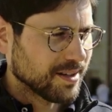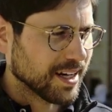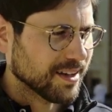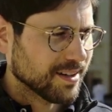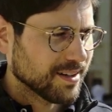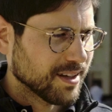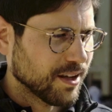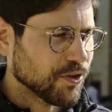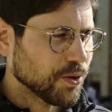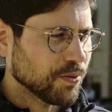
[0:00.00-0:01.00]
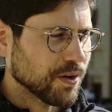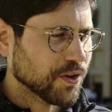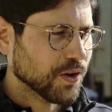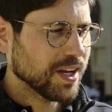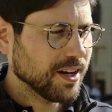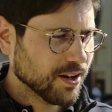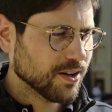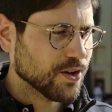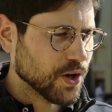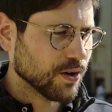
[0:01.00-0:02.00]
like, if you're
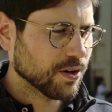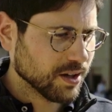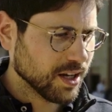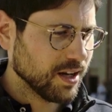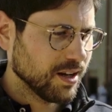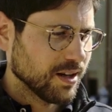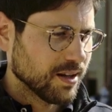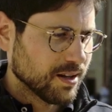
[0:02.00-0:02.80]
here, you're early,